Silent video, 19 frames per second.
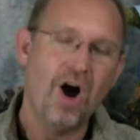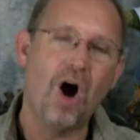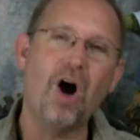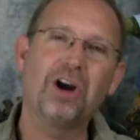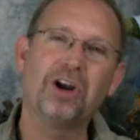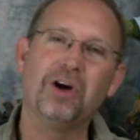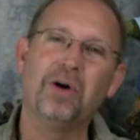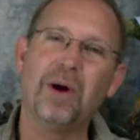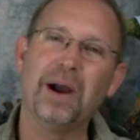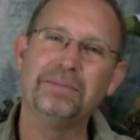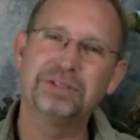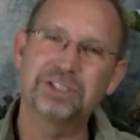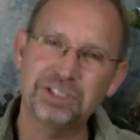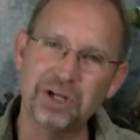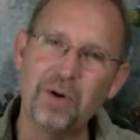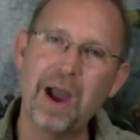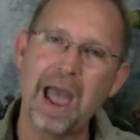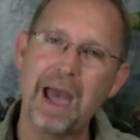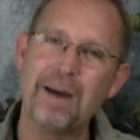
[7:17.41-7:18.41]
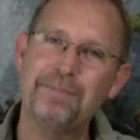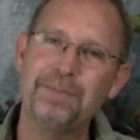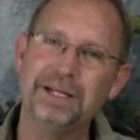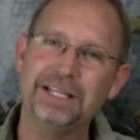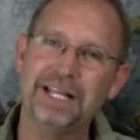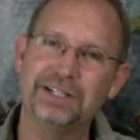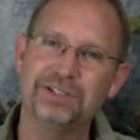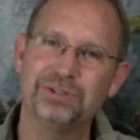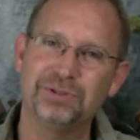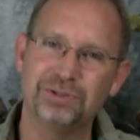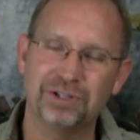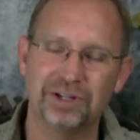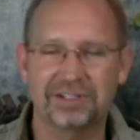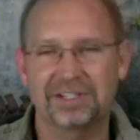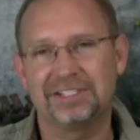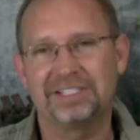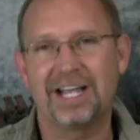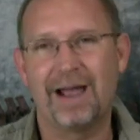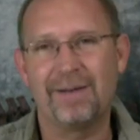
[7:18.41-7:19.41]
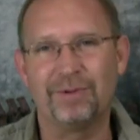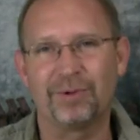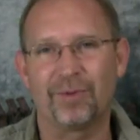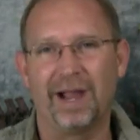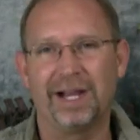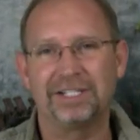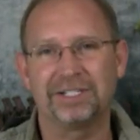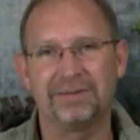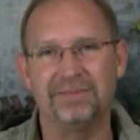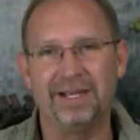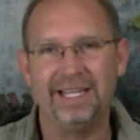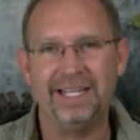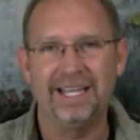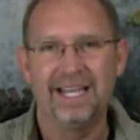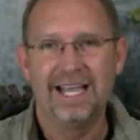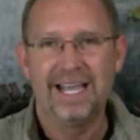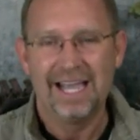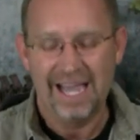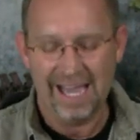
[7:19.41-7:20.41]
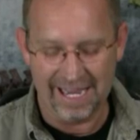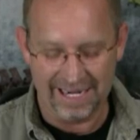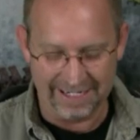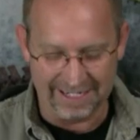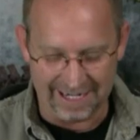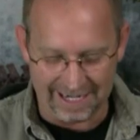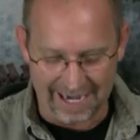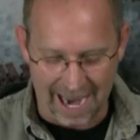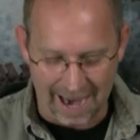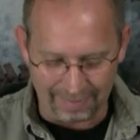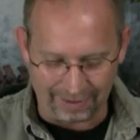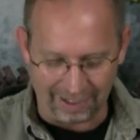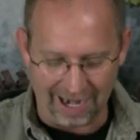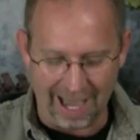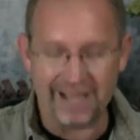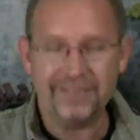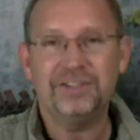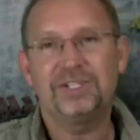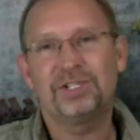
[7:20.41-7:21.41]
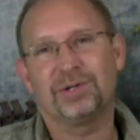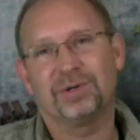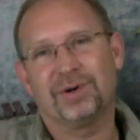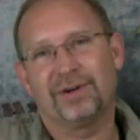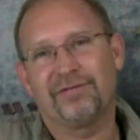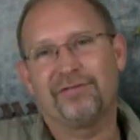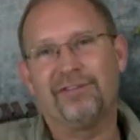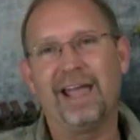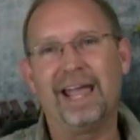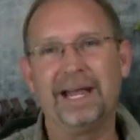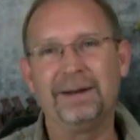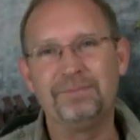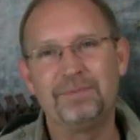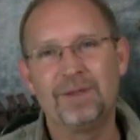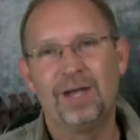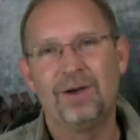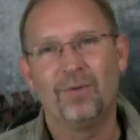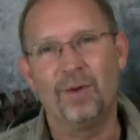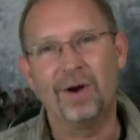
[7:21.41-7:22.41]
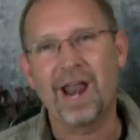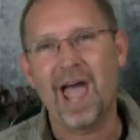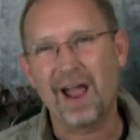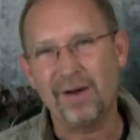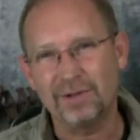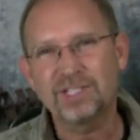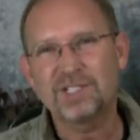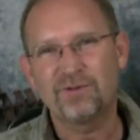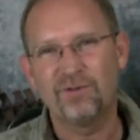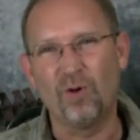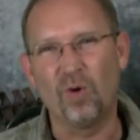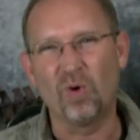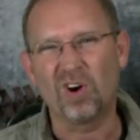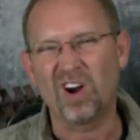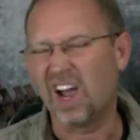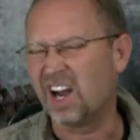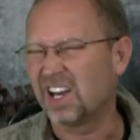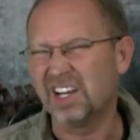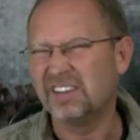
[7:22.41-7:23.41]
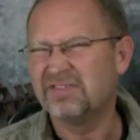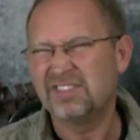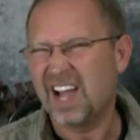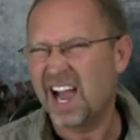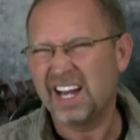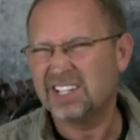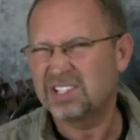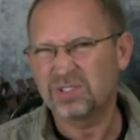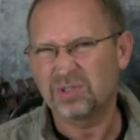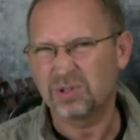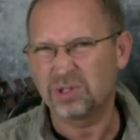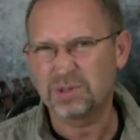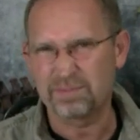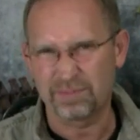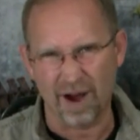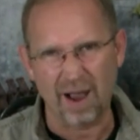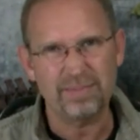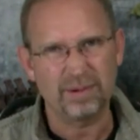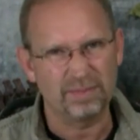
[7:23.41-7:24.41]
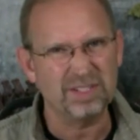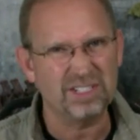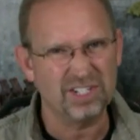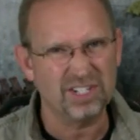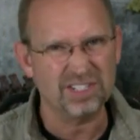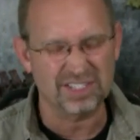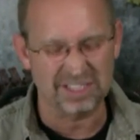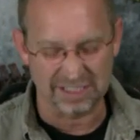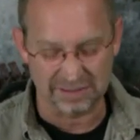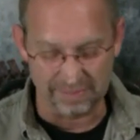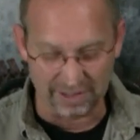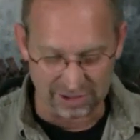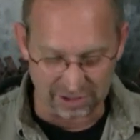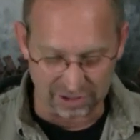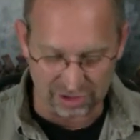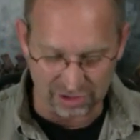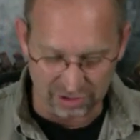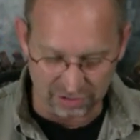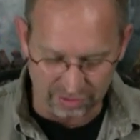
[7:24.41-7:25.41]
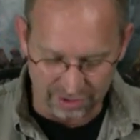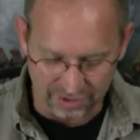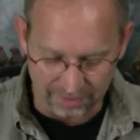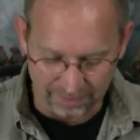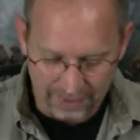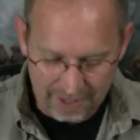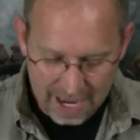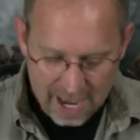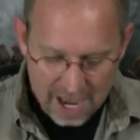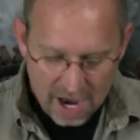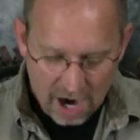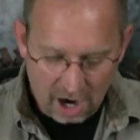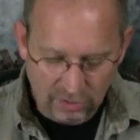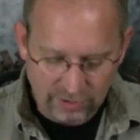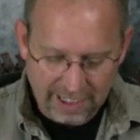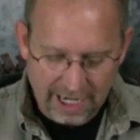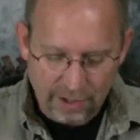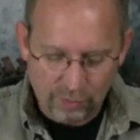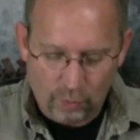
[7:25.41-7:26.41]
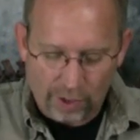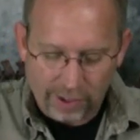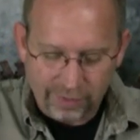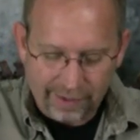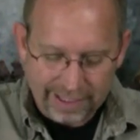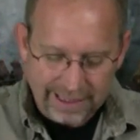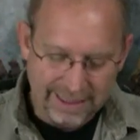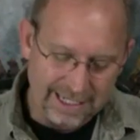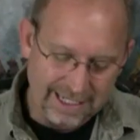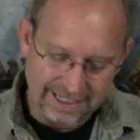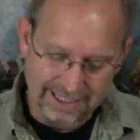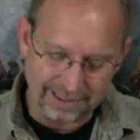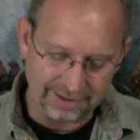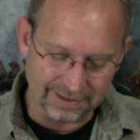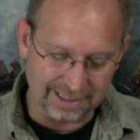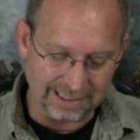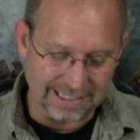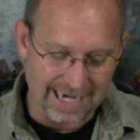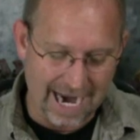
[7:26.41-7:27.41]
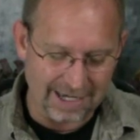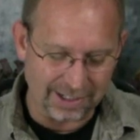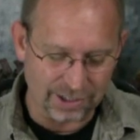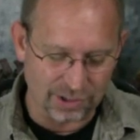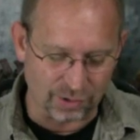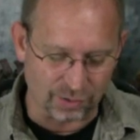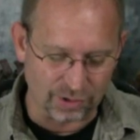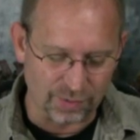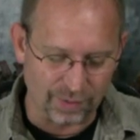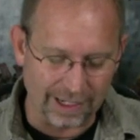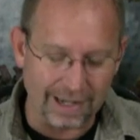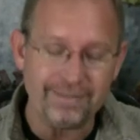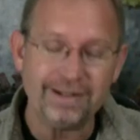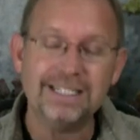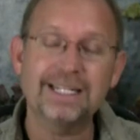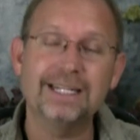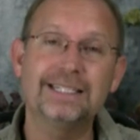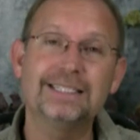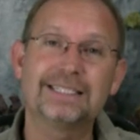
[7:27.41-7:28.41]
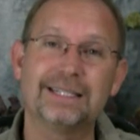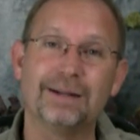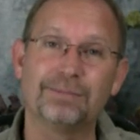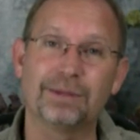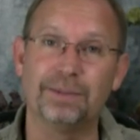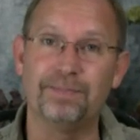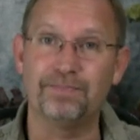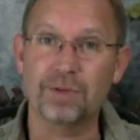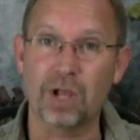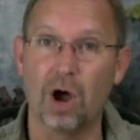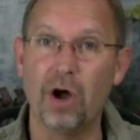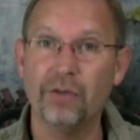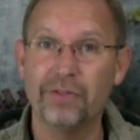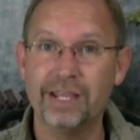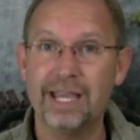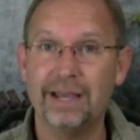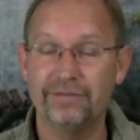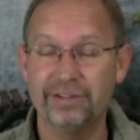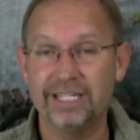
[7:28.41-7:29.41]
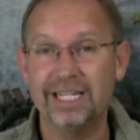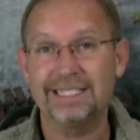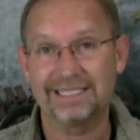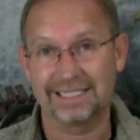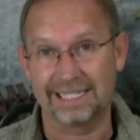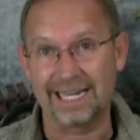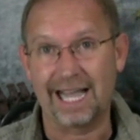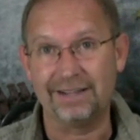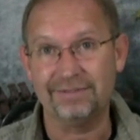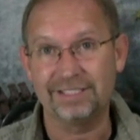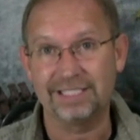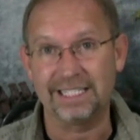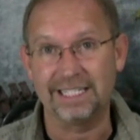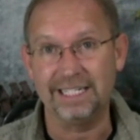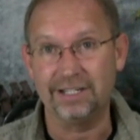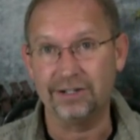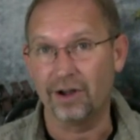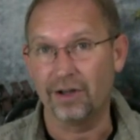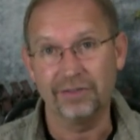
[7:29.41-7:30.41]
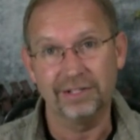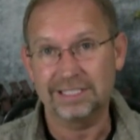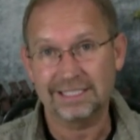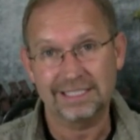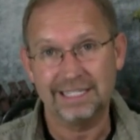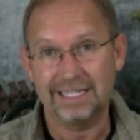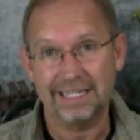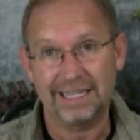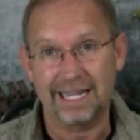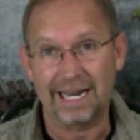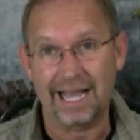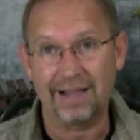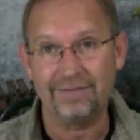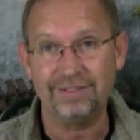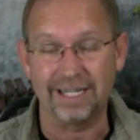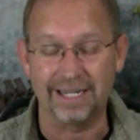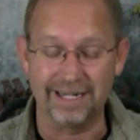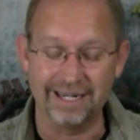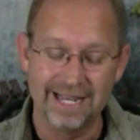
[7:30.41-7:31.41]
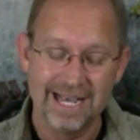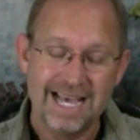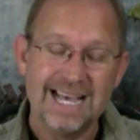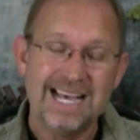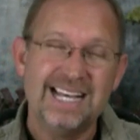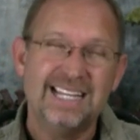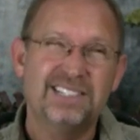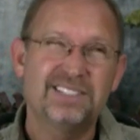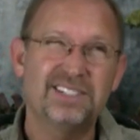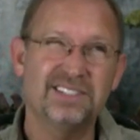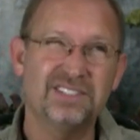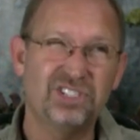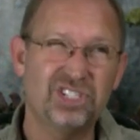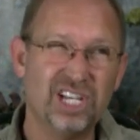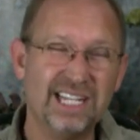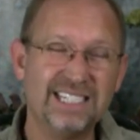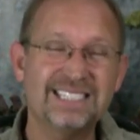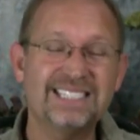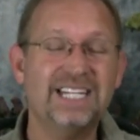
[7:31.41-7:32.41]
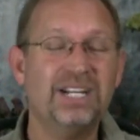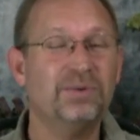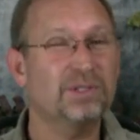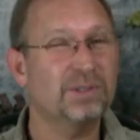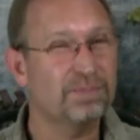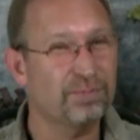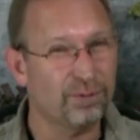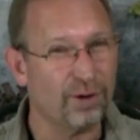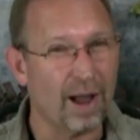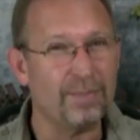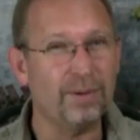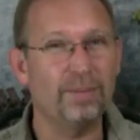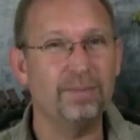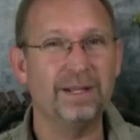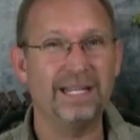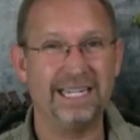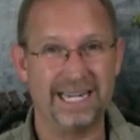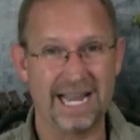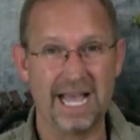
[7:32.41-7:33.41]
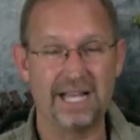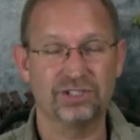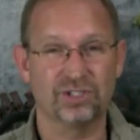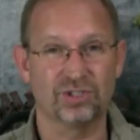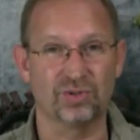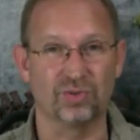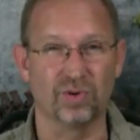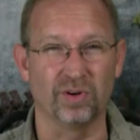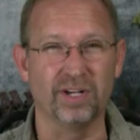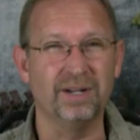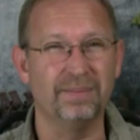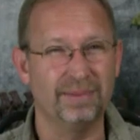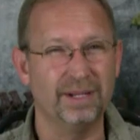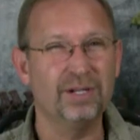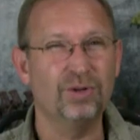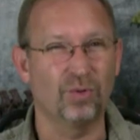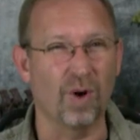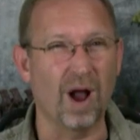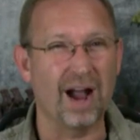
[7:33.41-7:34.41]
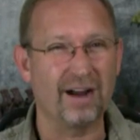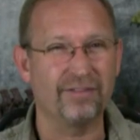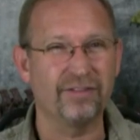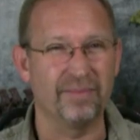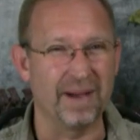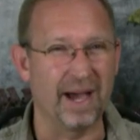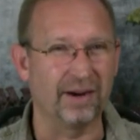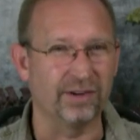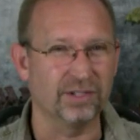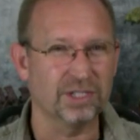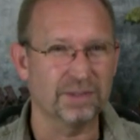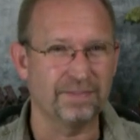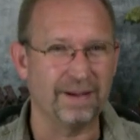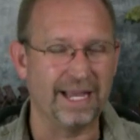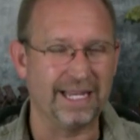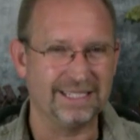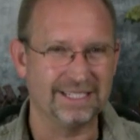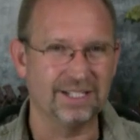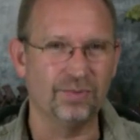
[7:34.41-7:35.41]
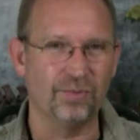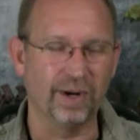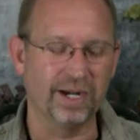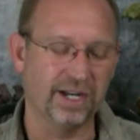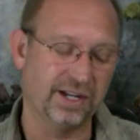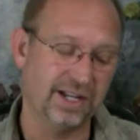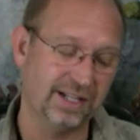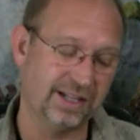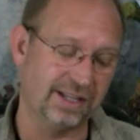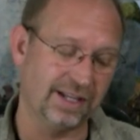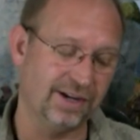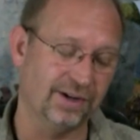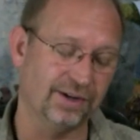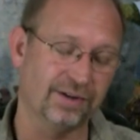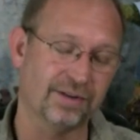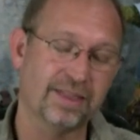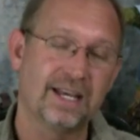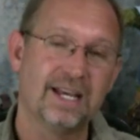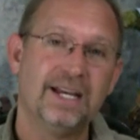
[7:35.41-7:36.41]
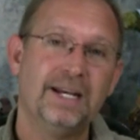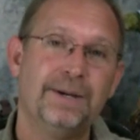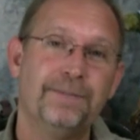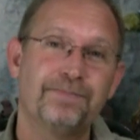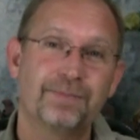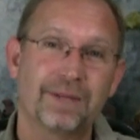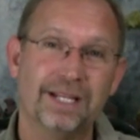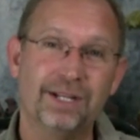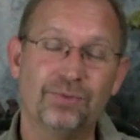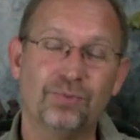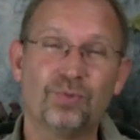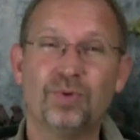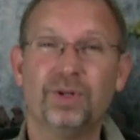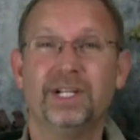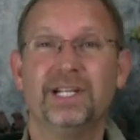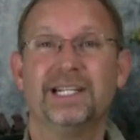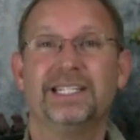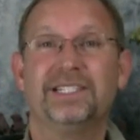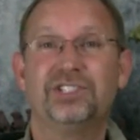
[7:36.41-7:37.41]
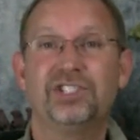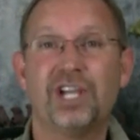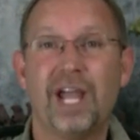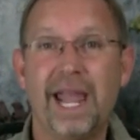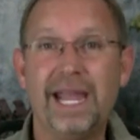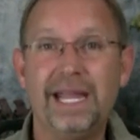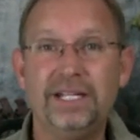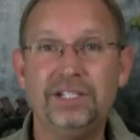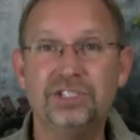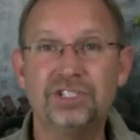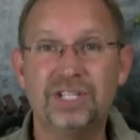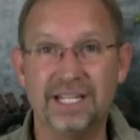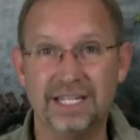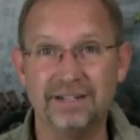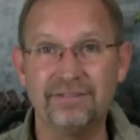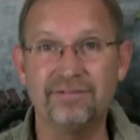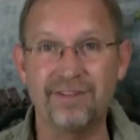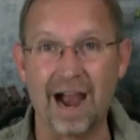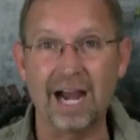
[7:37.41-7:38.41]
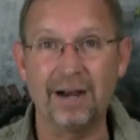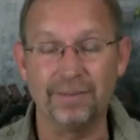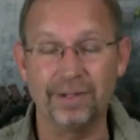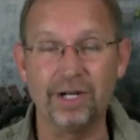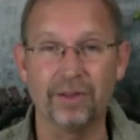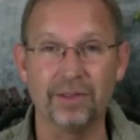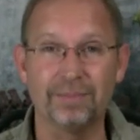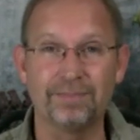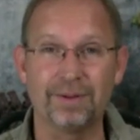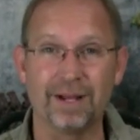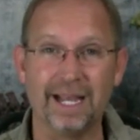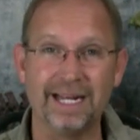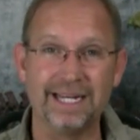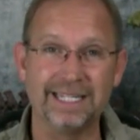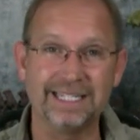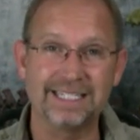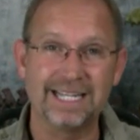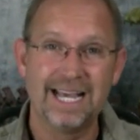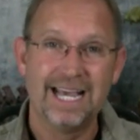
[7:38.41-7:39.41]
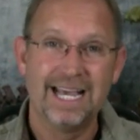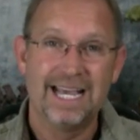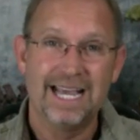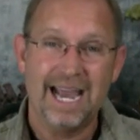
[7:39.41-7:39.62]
Arlo, I'm so happy that you took the time to write to me, and I'm glad that you're a fan. When I was 4, I loved dinosaurs probably just as much as you do. Okay, what do I think killed the dinosaurs? Well, let me tell you something. All the evidence that I've seen and all the study that I've done suggests that it was probably an asteroid, a big rock from outer space, and when it hit the Earth, it really changed the environment on the planet.